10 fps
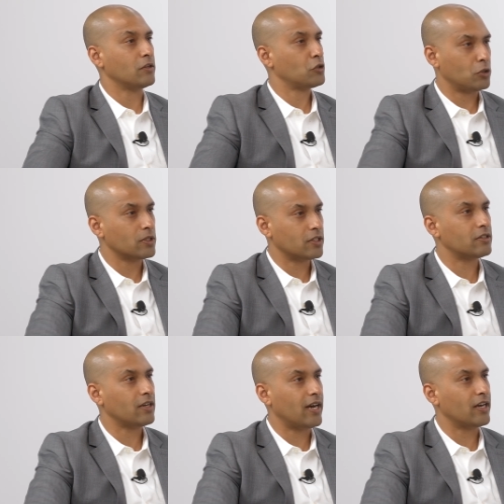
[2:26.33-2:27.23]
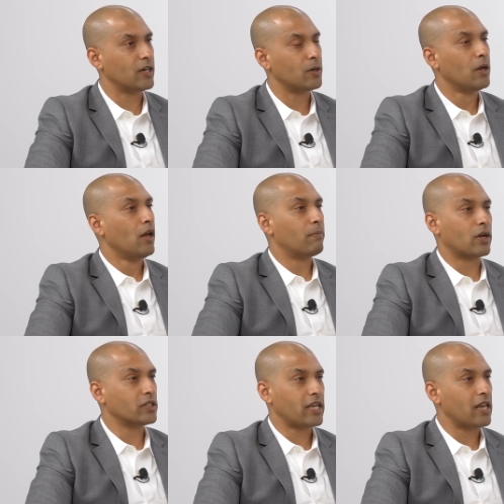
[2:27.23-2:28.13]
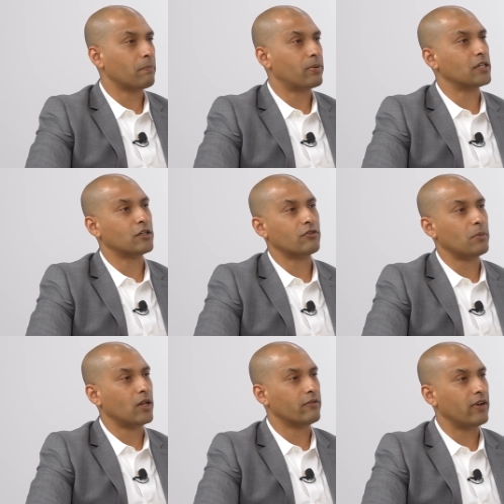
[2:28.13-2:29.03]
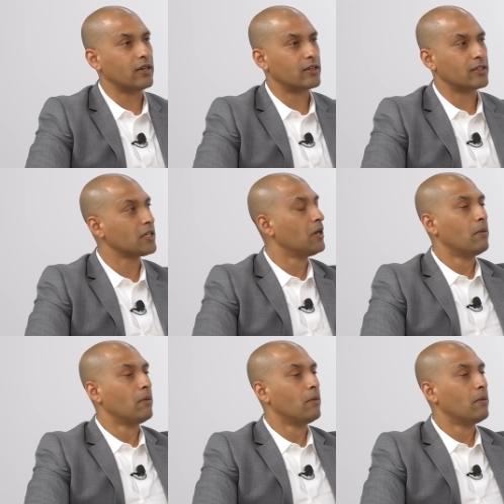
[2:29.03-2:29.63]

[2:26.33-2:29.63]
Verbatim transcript: so is the CIO because of getting pressure from all the vendors,